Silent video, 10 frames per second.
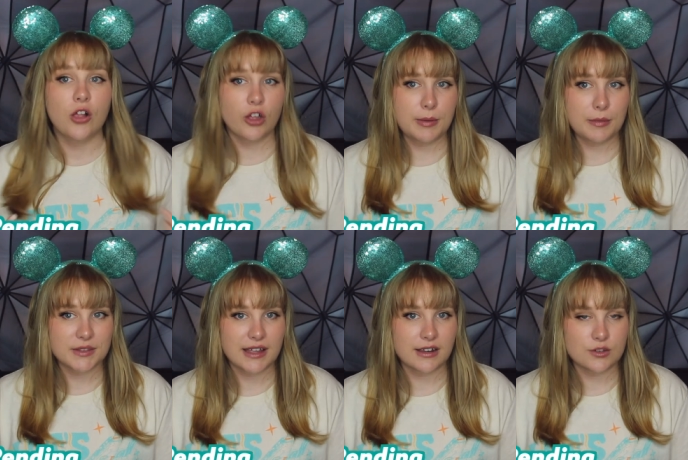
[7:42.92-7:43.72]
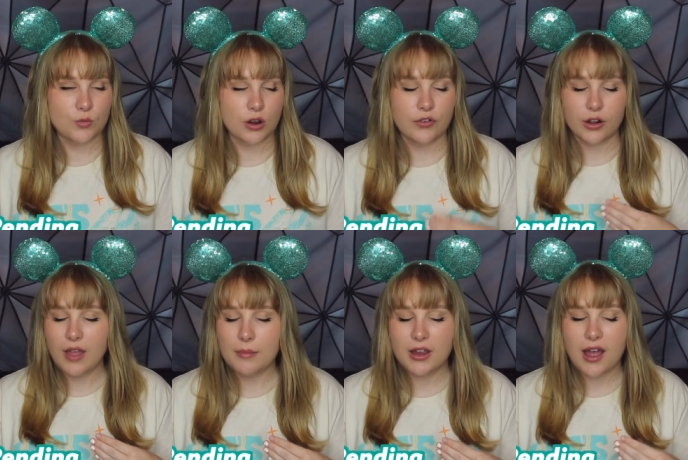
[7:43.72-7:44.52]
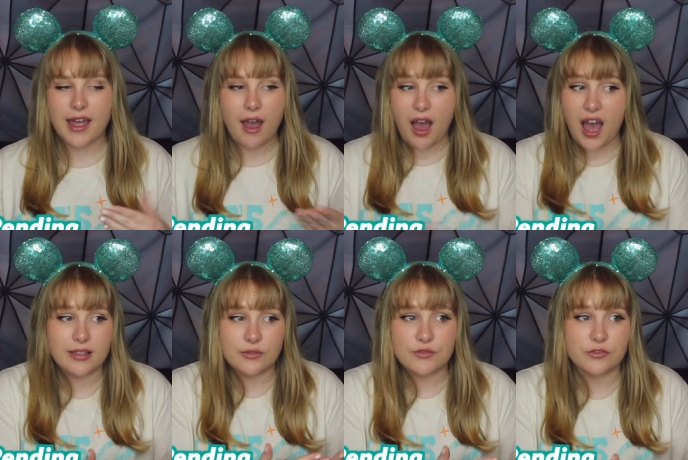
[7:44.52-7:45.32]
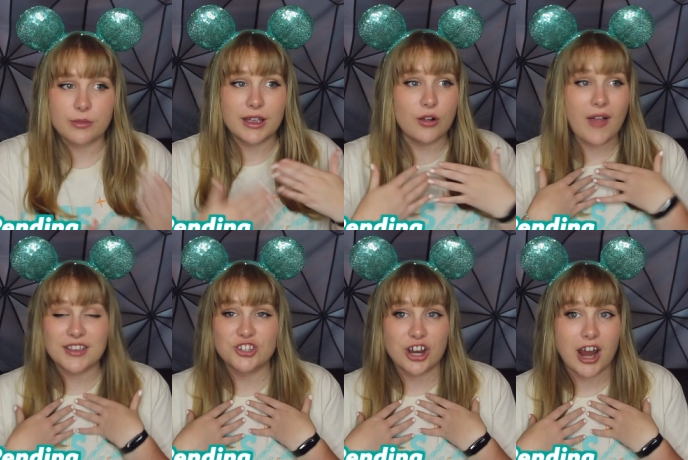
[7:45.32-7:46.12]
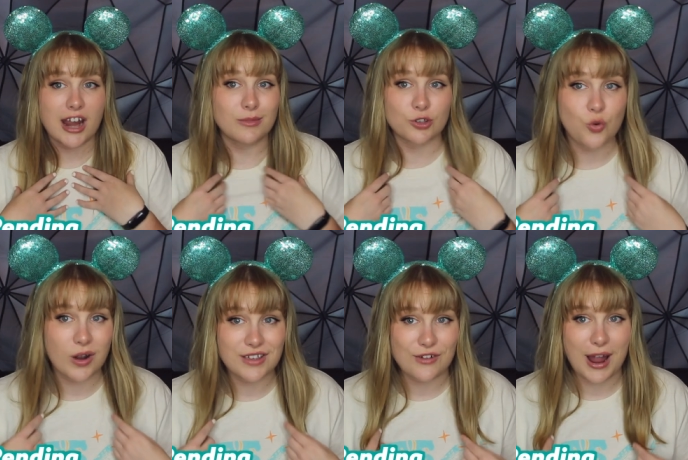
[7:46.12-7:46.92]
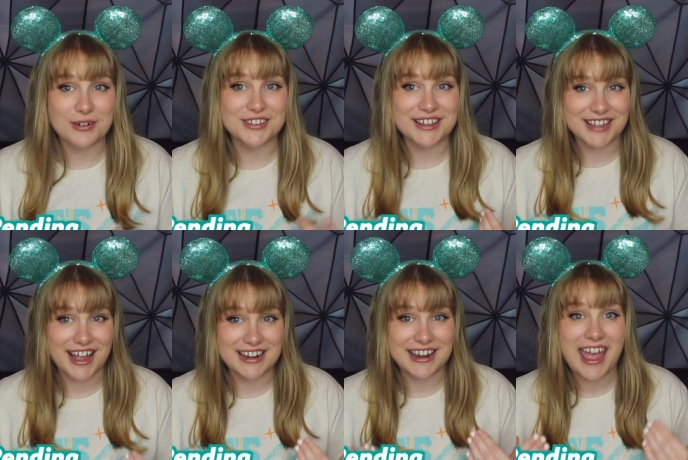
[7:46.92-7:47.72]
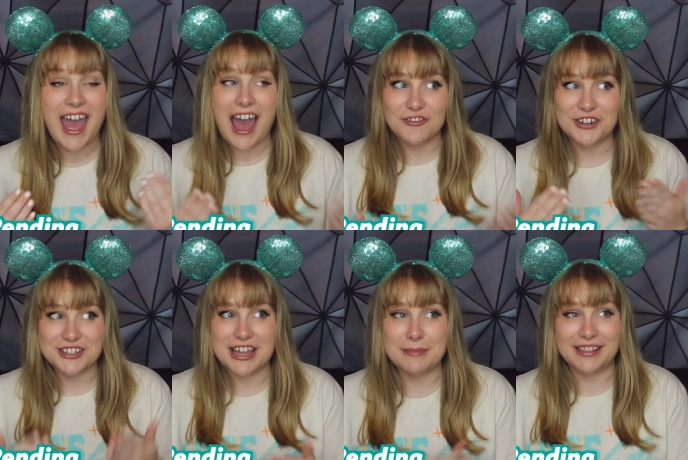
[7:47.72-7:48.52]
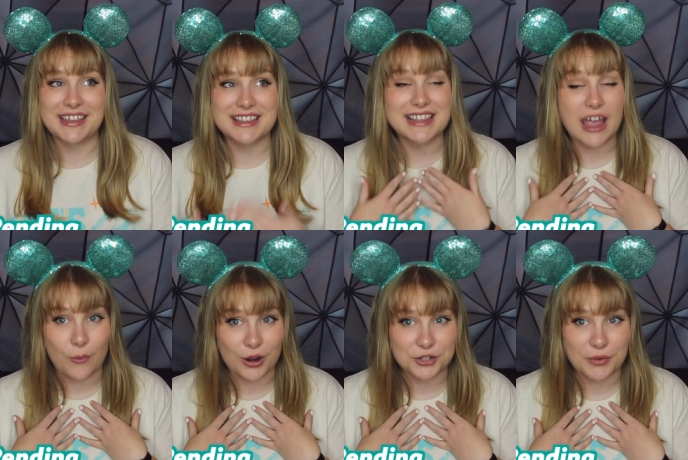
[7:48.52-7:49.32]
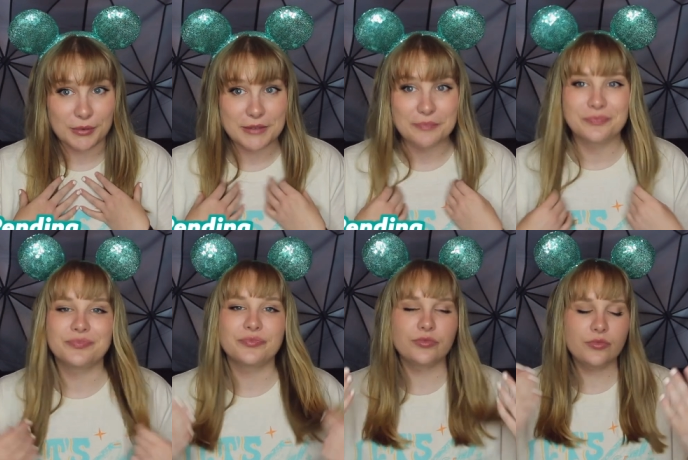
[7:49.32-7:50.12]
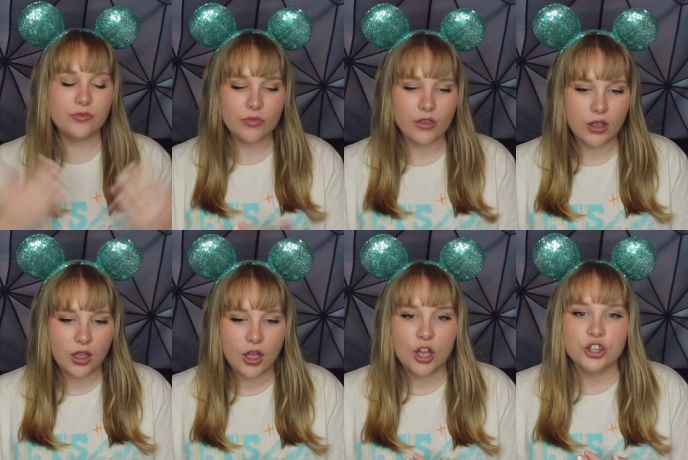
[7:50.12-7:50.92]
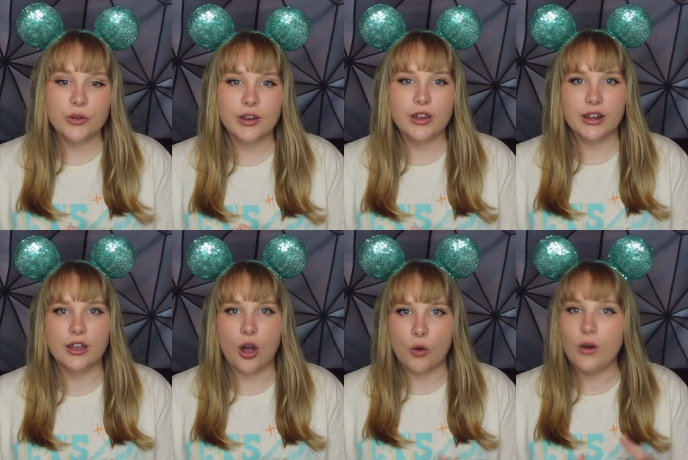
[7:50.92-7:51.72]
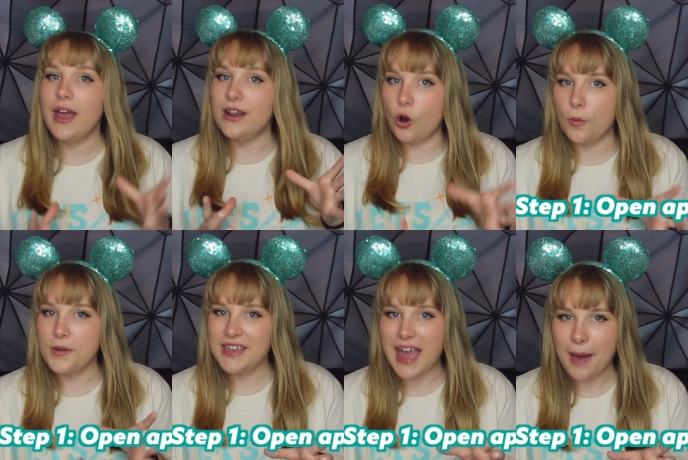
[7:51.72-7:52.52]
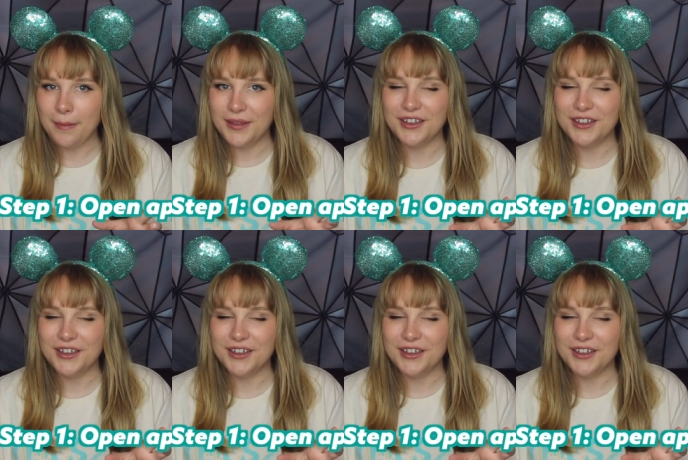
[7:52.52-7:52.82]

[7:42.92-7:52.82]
A lot of people say it doesn't work for alumni. I lived in Flamingo last year and about 24 hours I signed, after I signed my lease, it worked for me. You're gonna go and open the app.